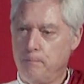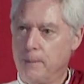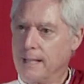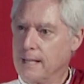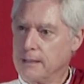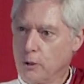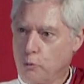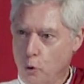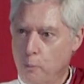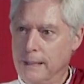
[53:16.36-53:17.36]
Because they're
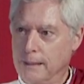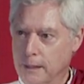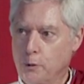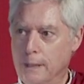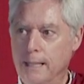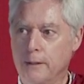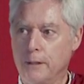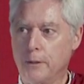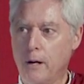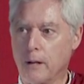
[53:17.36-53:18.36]
groping literally in the
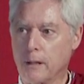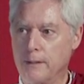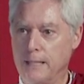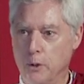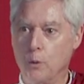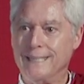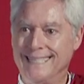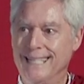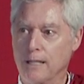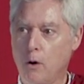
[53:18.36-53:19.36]
dark. They don't
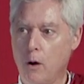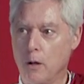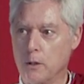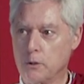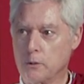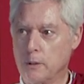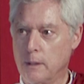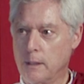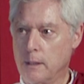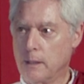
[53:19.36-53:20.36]
see the cause,
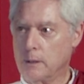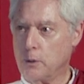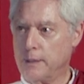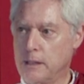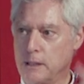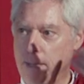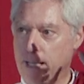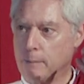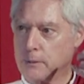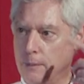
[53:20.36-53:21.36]
so they just make
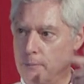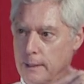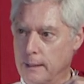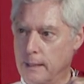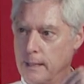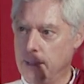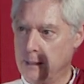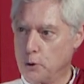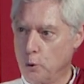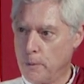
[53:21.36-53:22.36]
up something and
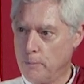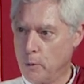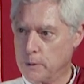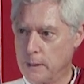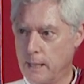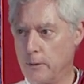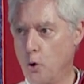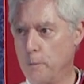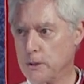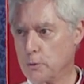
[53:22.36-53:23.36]
then superimpose it in the
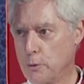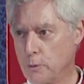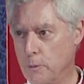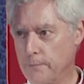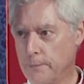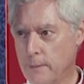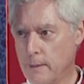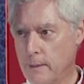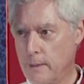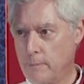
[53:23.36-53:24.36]
hope it's true.
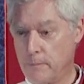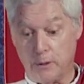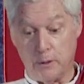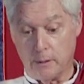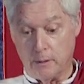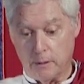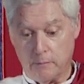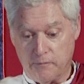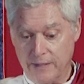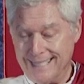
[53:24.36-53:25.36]
But there are
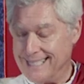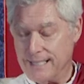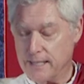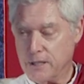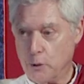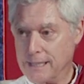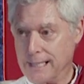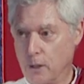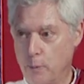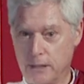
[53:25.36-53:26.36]
physicists that
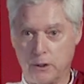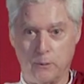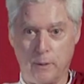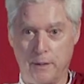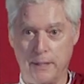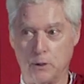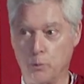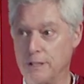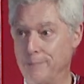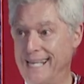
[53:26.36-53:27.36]
seriously question whether these
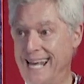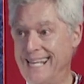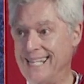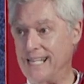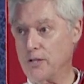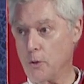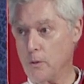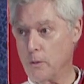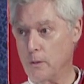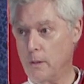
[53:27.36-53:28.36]
words mean anything at
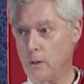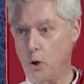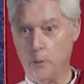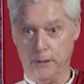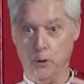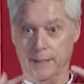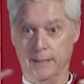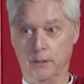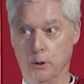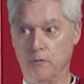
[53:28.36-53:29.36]
all. All we know
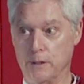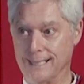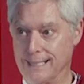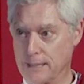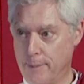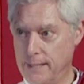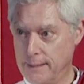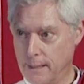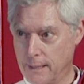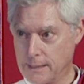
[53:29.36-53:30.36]
is the universe is
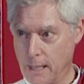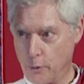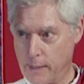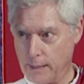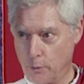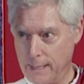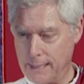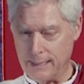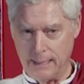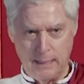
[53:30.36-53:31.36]
expanding at an accelerating rate.